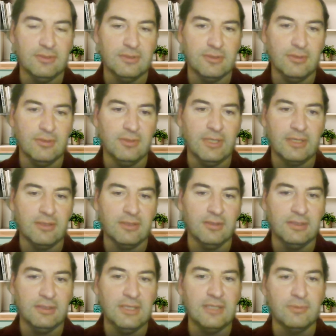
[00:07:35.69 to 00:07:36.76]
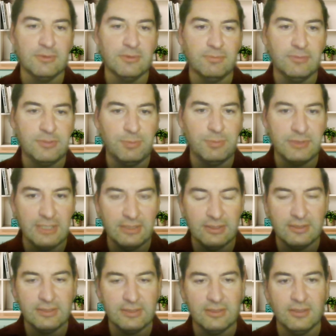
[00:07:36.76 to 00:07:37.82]
So the data which
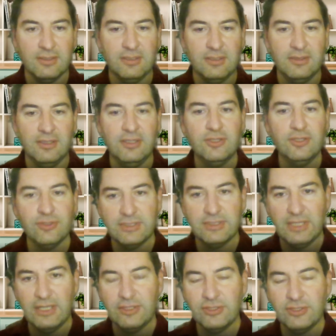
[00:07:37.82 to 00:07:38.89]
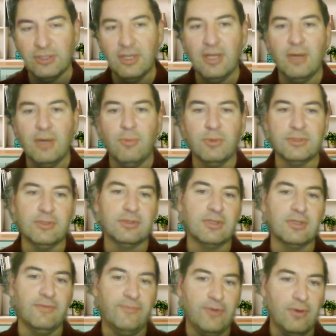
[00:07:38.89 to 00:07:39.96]
presented in the initial stage was not
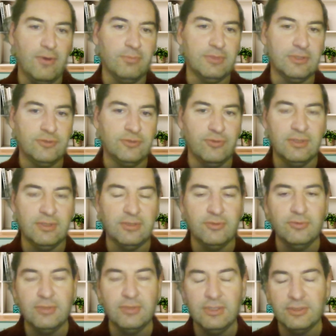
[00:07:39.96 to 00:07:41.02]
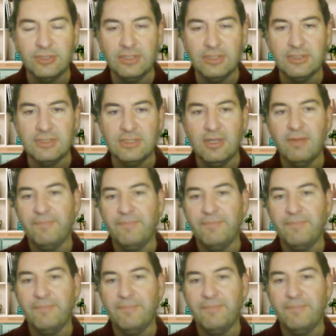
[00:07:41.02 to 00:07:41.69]
confirmed during the due diligence,